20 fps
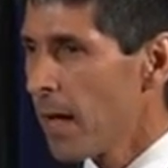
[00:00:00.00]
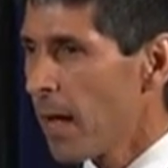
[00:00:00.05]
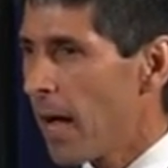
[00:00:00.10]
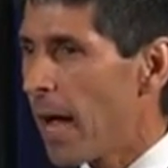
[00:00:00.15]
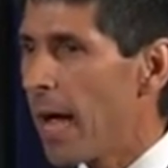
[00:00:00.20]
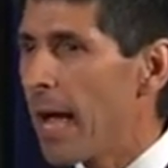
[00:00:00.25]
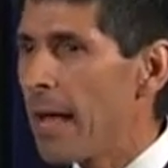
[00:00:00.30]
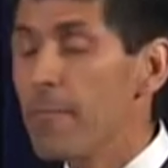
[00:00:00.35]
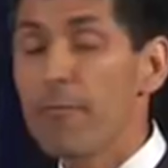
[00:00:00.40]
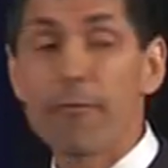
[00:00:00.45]

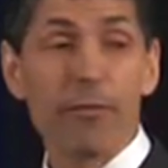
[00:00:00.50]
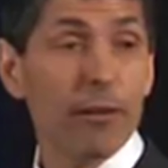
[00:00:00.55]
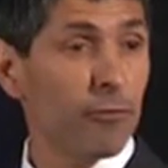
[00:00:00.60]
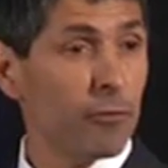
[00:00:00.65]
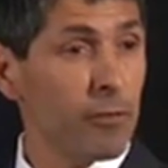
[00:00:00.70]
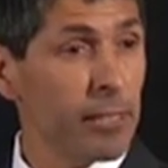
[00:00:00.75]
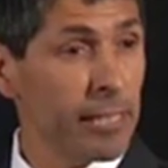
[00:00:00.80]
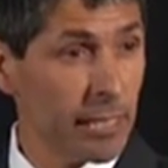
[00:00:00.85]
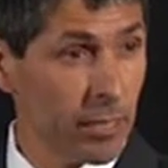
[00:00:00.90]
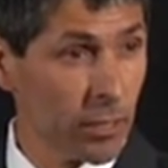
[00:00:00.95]
I am
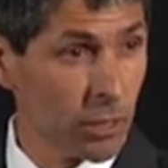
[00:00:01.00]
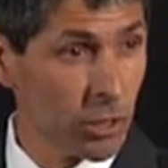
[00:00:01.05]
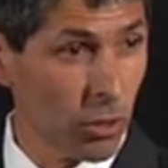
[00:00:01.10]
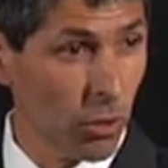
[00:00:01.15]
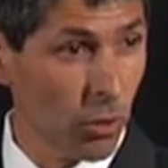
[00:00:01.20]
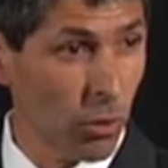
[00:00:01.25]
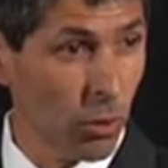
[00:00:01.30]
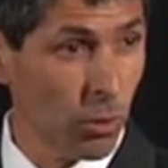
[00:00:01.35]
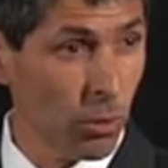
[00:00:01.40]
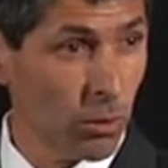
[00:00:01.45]
50 years
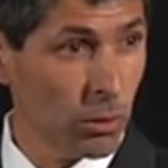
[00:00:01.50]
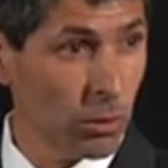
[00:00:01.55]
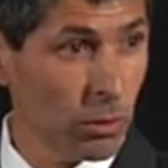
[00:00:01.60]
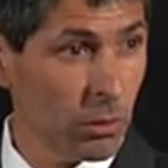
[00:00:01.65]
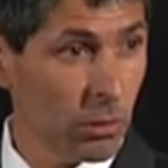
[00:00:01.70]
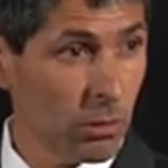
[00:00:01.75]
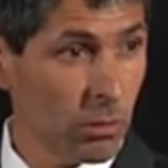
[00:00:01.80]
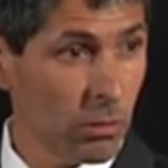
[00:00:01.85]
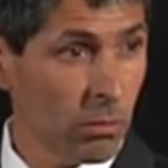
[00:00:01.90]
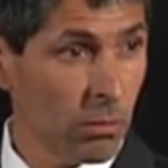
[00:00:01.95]
old,
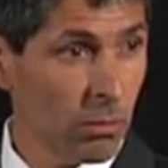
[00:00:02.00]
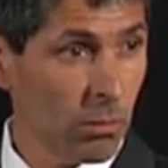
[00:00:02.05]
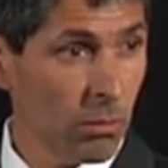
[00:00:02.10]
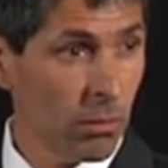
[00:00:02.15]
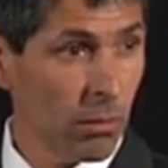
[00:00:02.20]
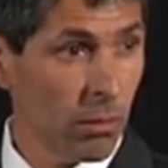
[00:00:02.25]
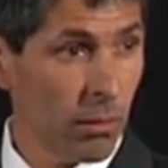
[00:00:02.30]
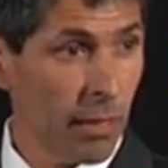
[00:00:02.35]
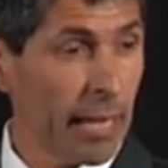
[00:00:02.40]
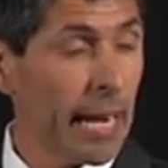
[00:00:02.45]

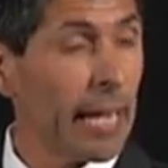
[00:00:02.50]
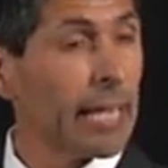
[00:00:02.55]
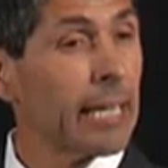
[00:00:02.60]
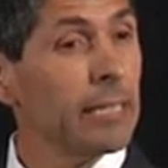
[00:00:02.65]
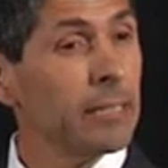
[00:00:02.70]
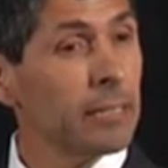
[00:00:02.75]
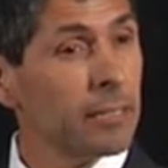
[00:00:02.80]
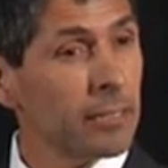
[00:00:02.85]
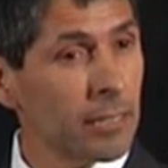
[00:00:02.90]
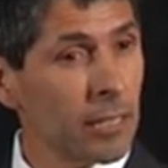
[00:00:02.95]
and I
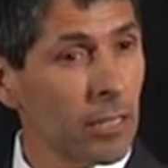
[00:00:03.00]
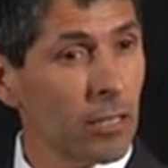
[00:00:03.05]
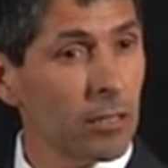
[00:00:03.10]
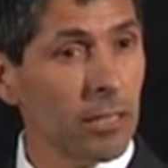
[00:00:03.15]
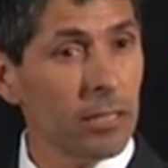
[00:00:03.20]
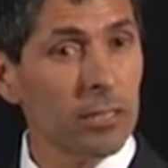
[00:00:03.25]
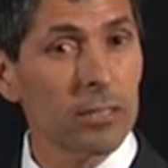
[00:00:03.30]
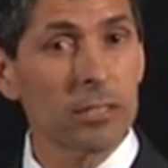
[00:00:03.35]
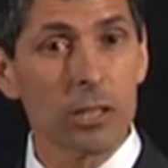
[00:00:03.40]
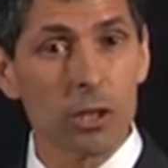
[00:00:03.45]
consider
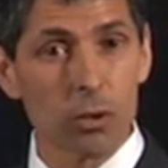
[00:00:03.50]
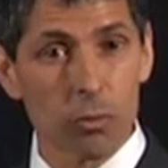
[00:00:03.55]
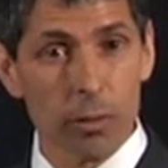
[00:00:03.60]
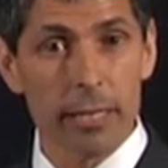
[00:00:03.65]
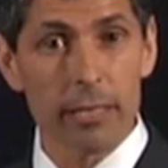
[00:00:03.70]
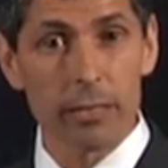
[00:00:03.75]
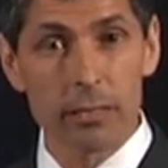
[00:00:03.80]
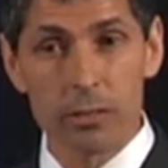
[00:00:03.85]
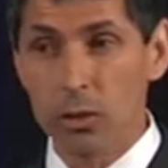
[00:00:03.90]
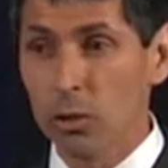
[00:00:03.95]
this the
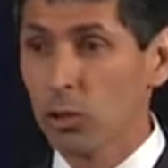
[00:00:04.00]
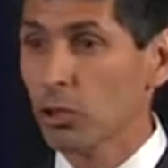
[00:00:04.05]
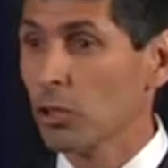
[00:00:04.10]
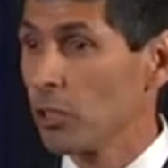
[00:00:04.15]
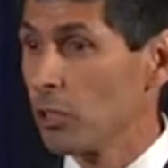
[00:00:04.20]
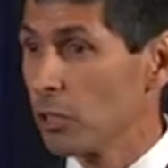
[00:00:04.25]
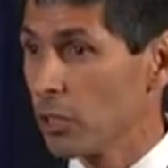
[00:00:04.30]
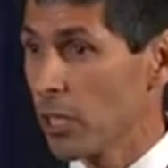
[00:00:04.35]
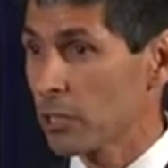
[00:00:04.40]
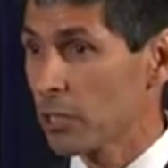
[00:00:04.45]
greatest social
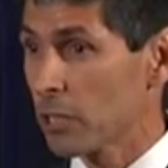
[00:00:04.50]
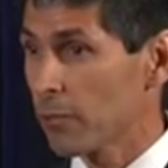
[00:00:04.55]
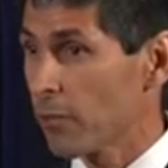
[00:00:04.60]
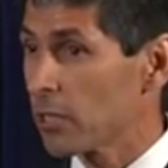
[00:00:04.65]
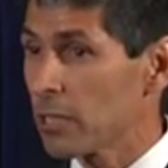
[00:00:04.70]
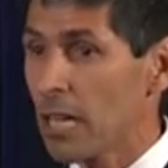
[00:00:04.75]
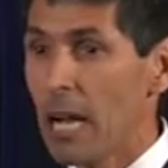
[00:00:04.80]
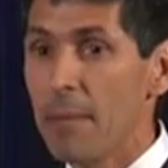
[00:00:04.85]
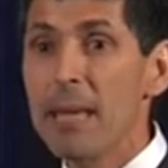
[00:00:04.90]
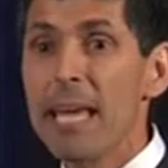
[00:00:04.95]
injustice of our
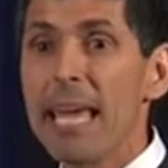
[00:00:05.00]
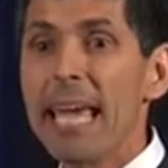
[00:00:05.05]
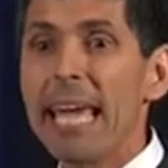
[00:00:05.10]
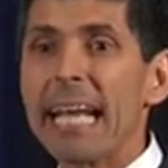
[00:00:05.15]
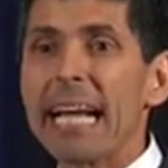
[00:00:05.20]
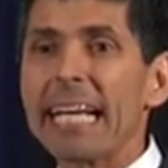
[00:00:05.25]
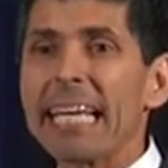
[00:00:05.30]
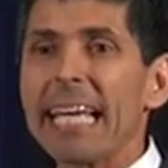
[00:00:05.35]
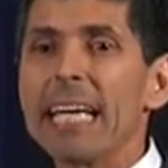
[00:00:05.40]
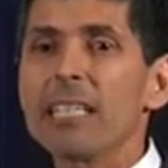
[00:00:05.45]
time, and
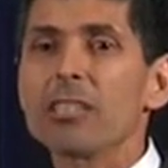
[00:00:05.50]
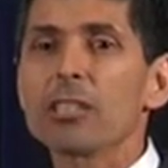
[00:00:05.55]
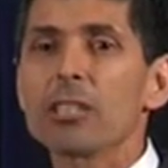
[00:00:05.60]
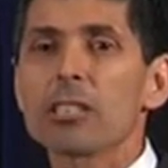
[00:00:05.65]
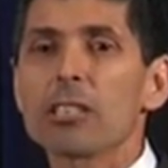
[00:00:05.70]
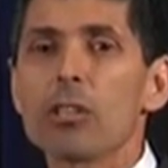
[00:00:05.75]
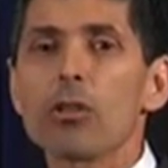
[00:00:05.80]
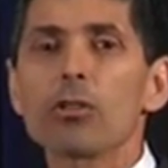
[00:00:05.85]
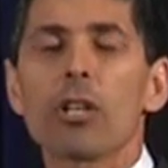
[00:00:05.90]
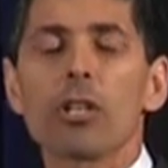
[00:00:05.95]
I can't
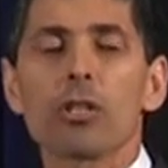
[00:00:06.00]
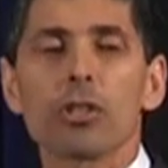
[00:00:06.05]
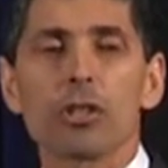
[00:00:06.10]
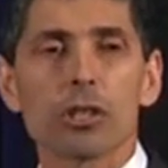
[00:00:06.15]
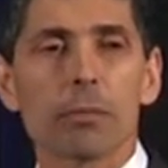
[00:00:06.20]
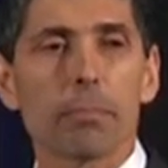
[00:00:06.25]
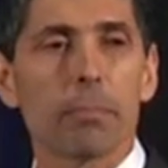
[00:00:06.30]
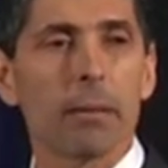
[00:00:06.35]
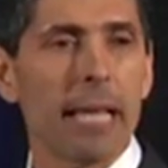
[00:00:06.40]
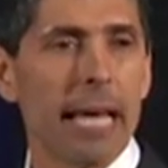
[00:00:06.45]
just, those aren't
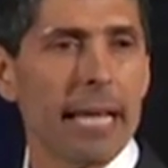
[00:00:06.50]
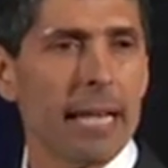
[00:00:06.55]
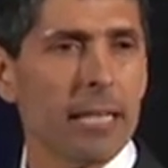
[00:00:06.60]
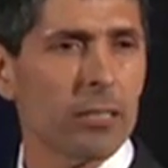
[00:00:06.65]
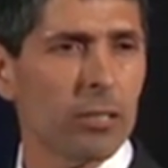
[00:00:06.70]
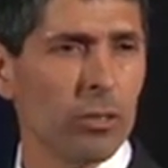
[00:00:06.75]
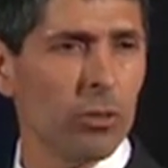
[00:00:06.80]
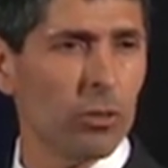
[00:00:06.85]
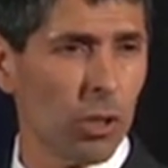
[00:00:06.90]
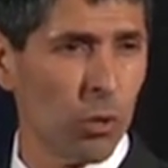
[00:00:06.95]
just
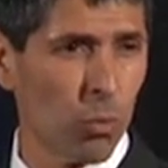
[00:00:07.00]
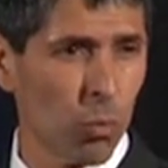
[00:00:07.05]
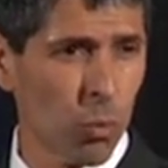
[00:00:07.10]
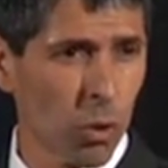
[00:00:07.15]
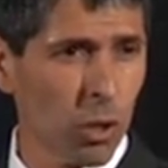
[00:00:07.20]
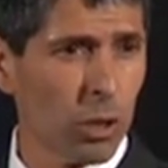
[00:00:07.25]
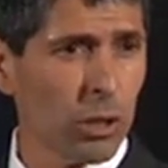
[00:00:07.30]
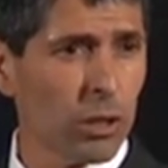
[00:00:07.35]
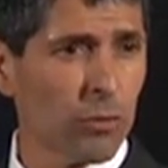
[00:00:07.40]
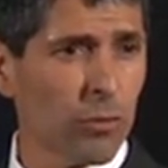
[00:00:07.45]
platitudes and
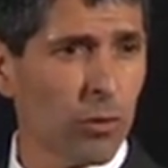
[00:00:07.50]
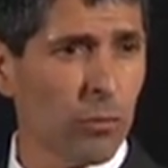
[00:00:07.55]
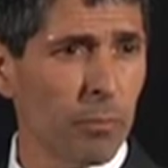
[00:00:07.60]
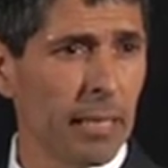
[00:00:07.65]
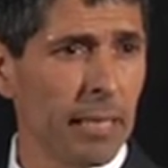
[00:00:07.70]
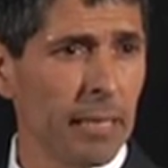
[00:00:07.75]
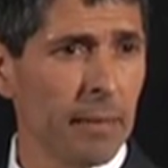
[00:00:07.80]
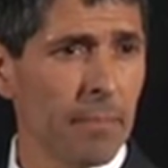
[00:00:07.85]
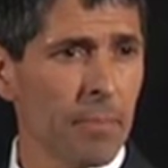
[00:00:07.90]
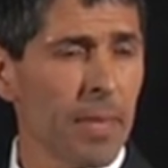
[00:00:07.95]
words for
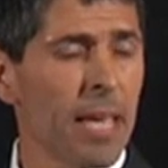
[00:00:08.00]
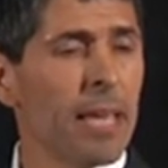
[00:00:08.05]
me.